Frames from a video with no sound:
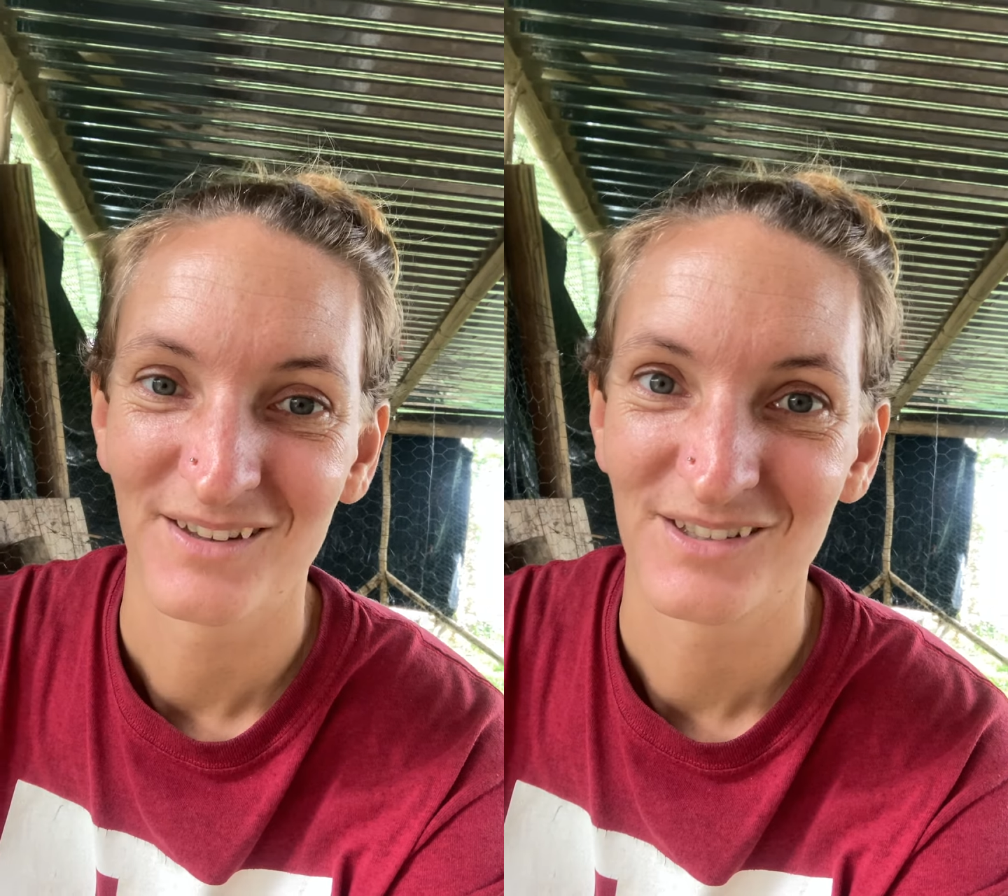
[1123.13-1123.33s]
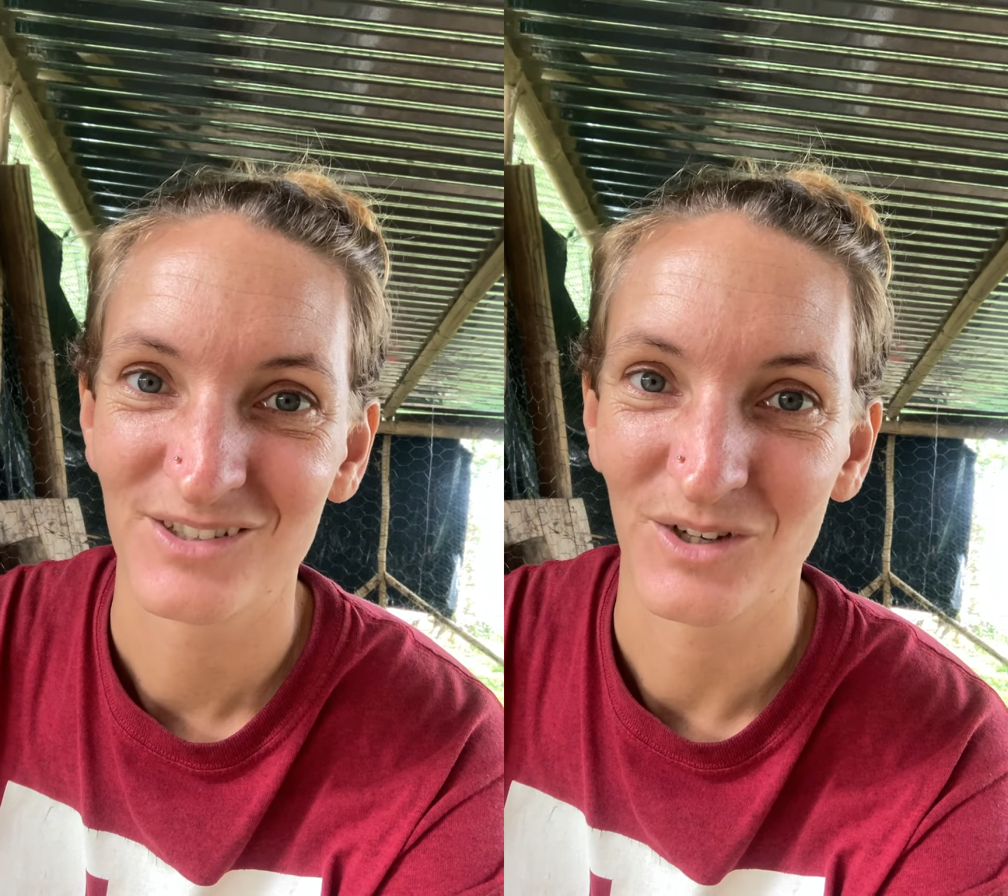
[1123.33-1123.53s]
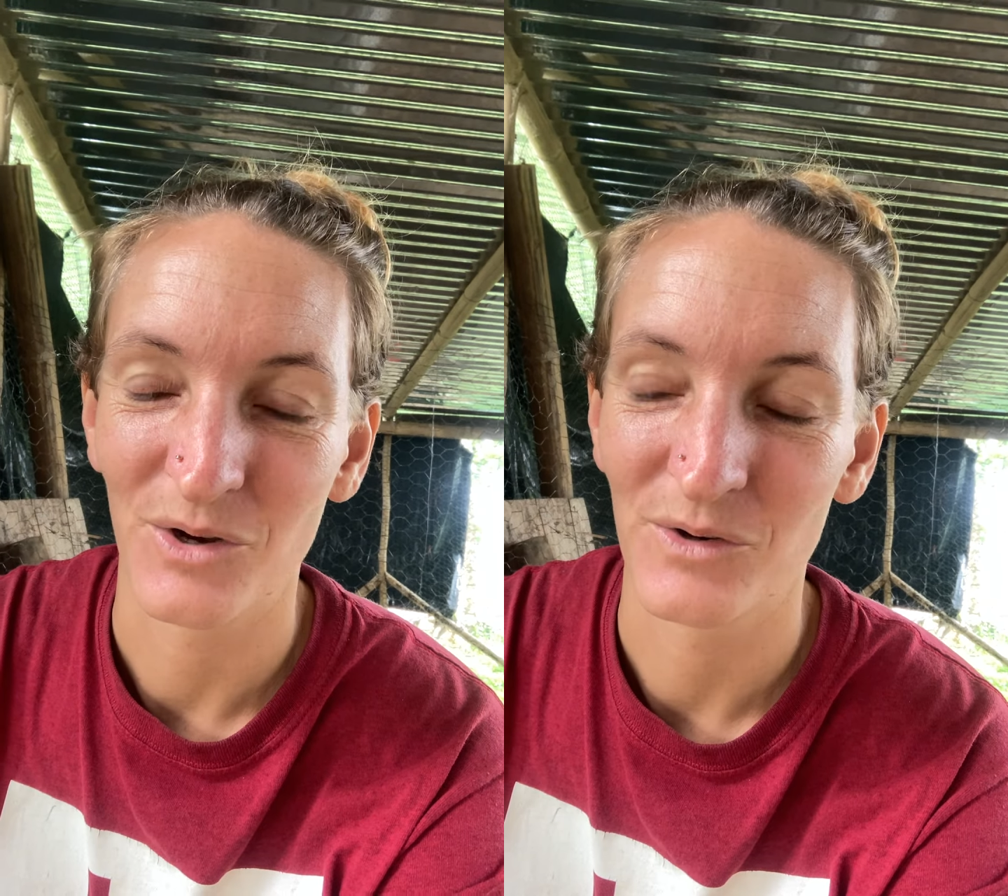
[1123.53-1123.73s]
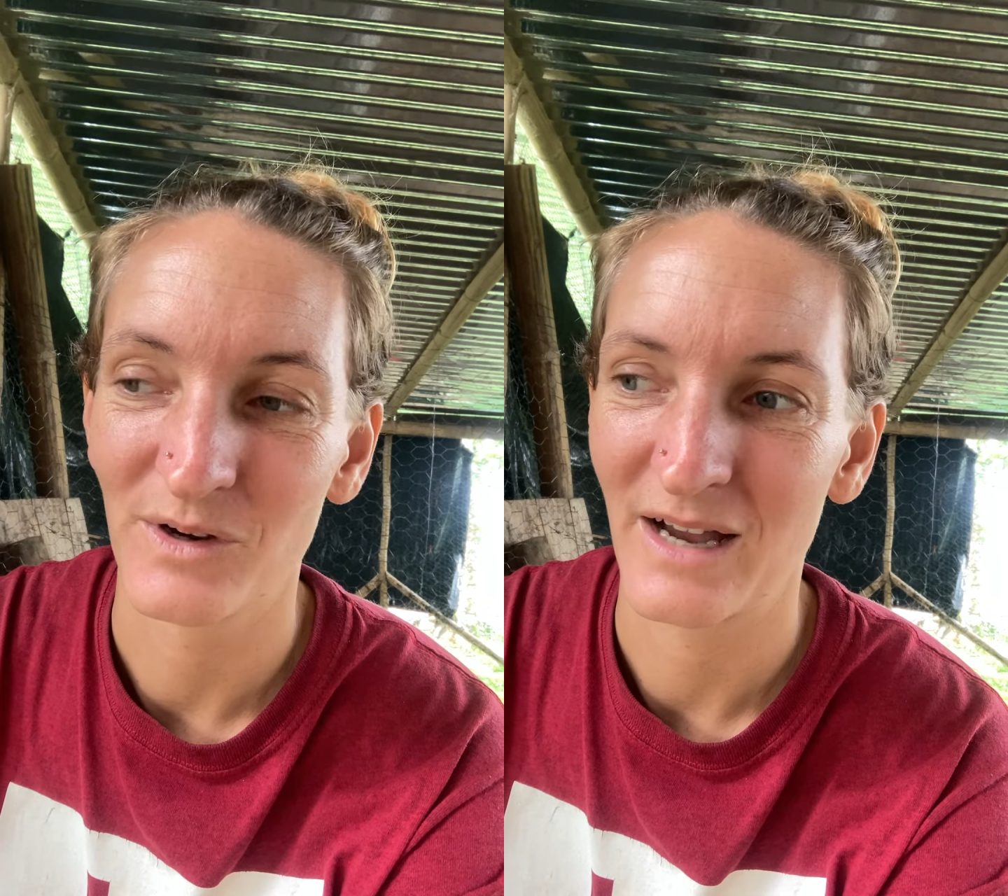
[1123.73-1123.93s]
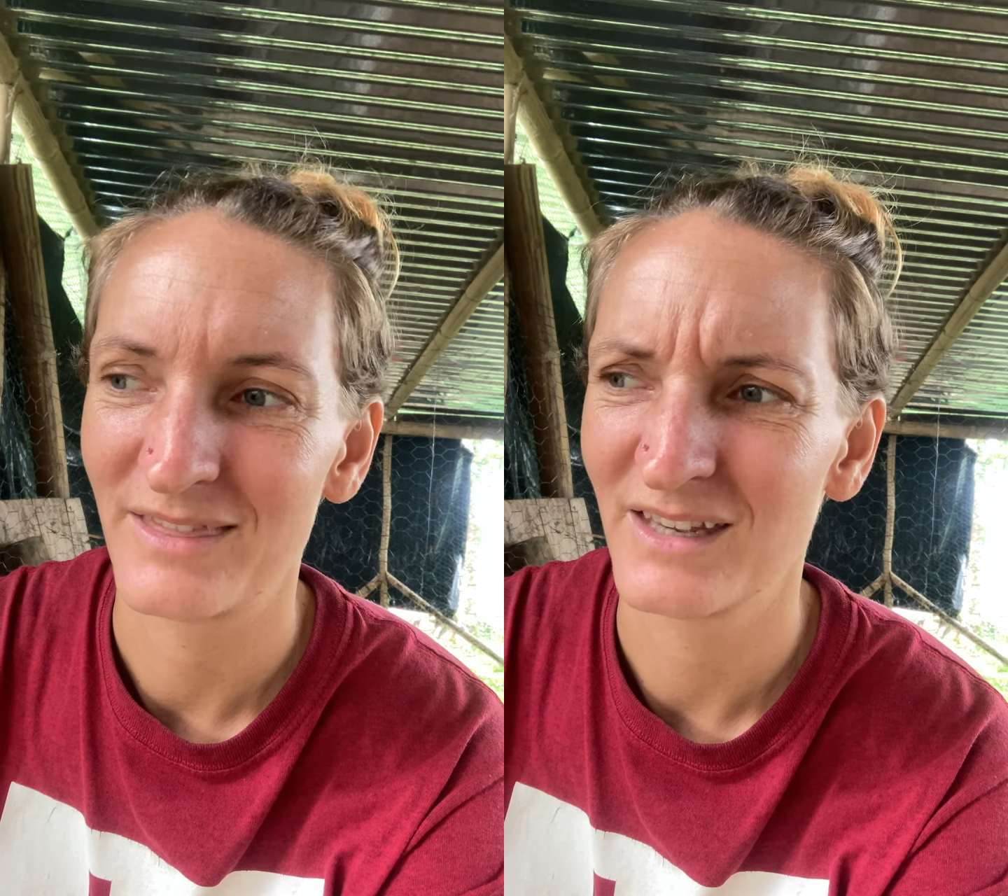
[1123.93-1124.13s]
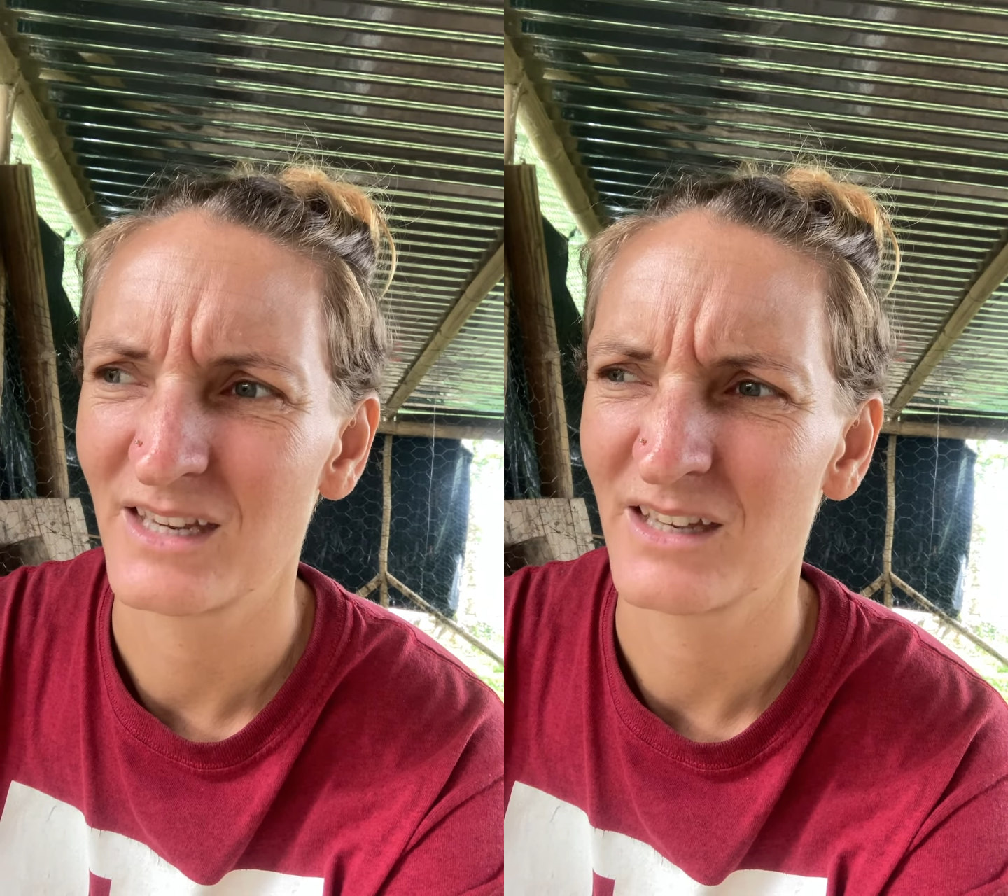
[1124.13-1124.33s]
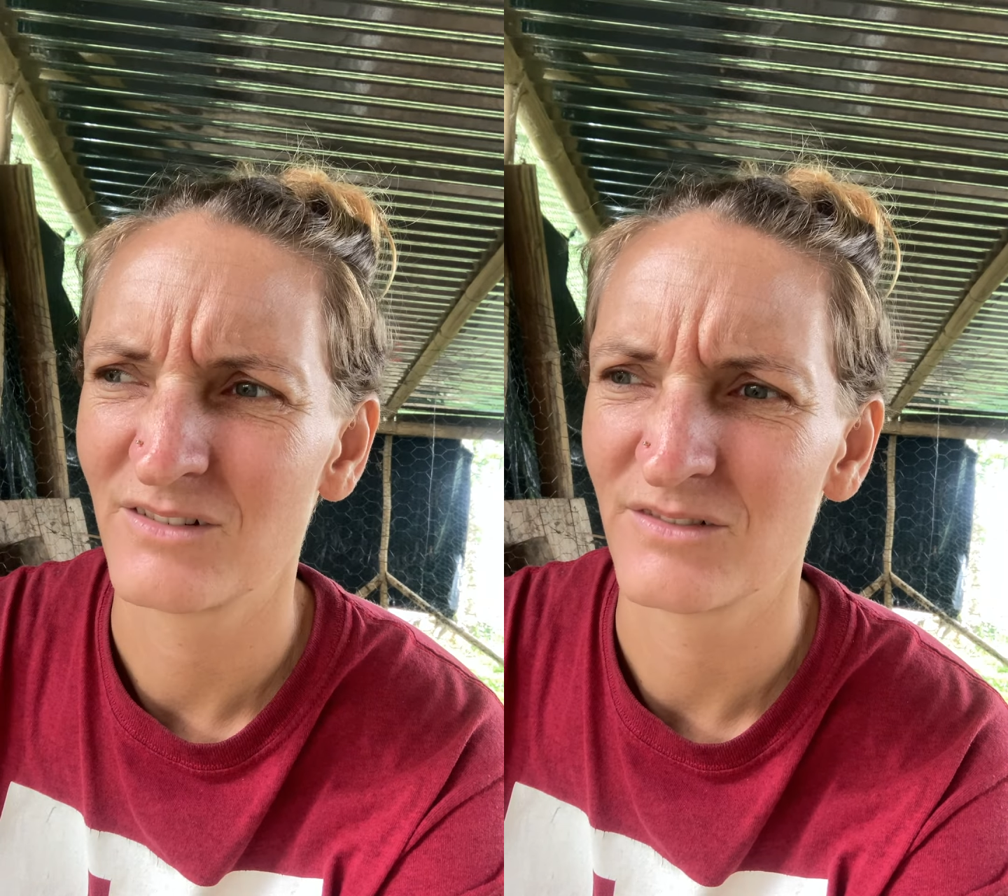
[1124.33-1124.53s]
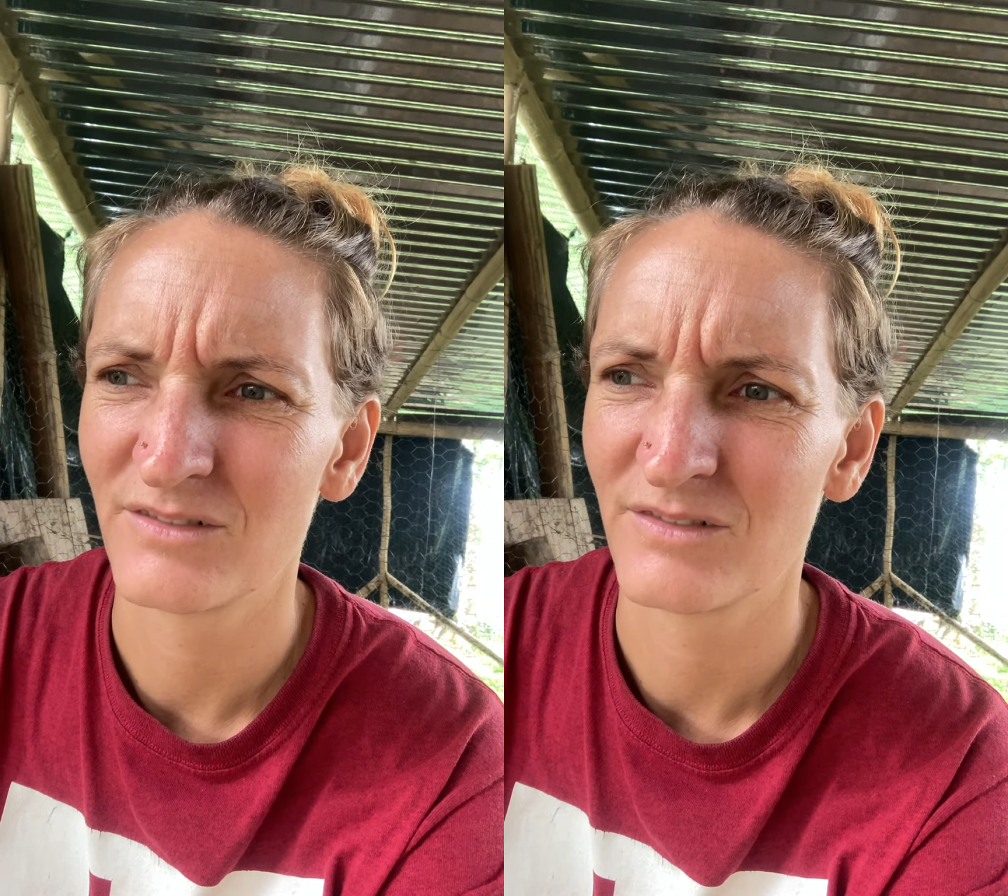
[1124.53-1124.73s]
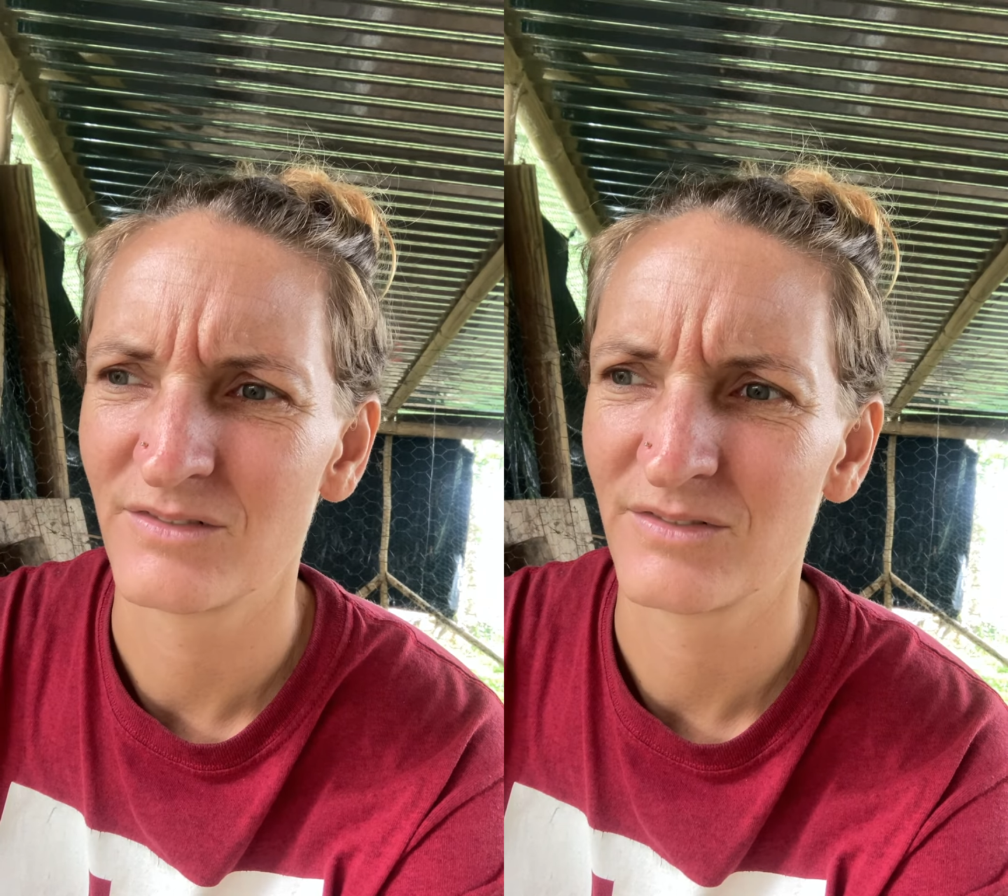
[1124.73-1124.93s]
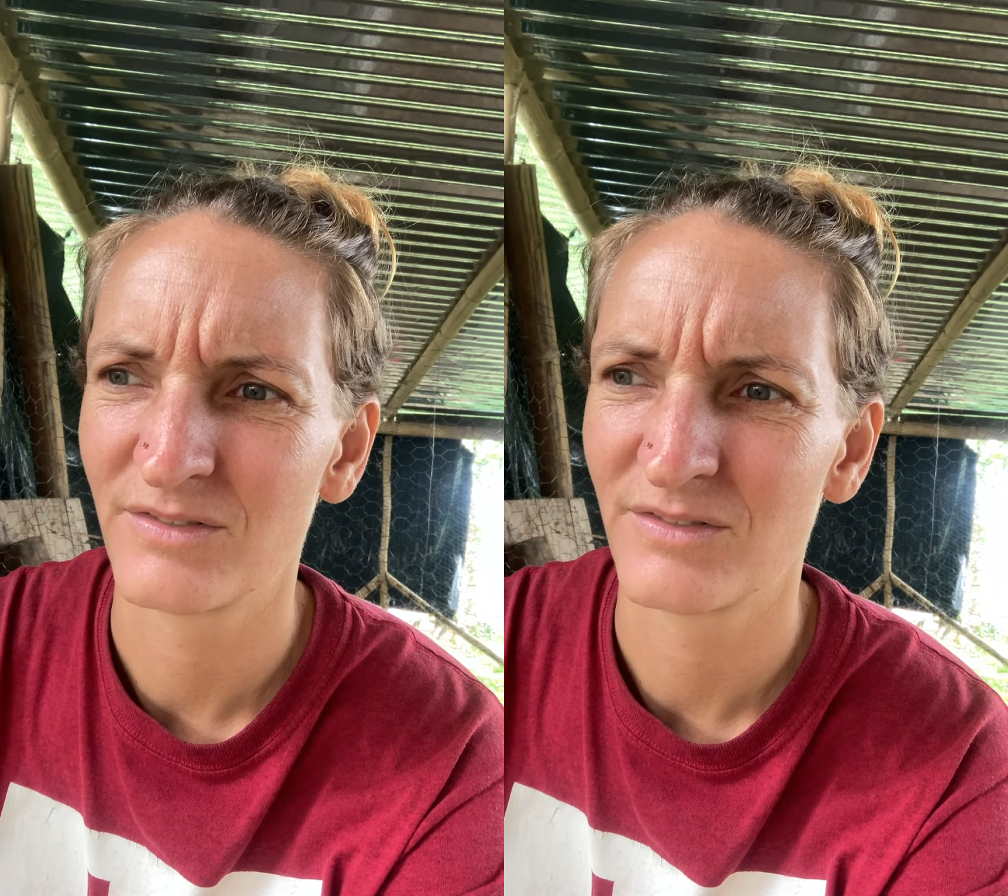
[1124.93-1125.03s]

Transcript: So I think in